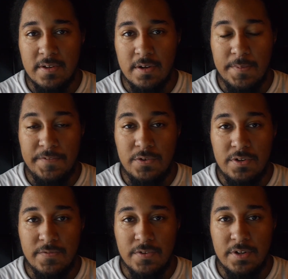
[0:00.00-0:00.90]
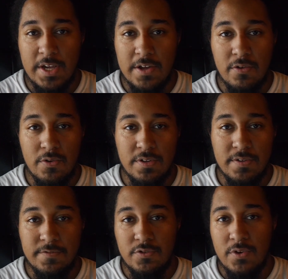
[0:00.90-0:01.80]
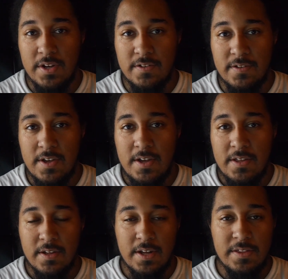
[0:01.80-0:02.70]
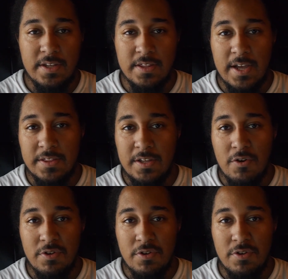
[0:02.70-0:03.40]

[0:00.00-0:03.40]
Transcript: a few different categories of tricks that I think that the